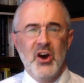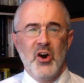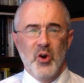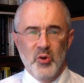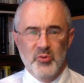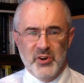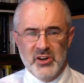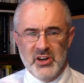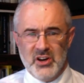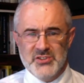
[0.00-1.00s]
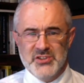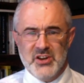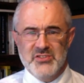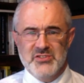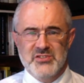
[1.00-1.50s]
over God's
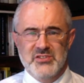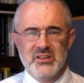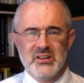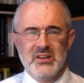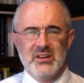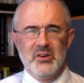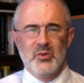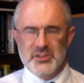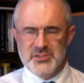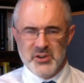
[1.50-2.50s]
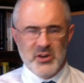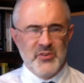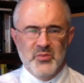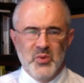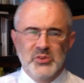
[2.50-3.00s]
house. What a
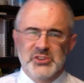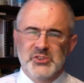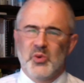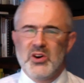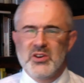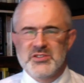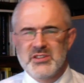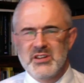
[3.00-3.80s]
servant Moses was.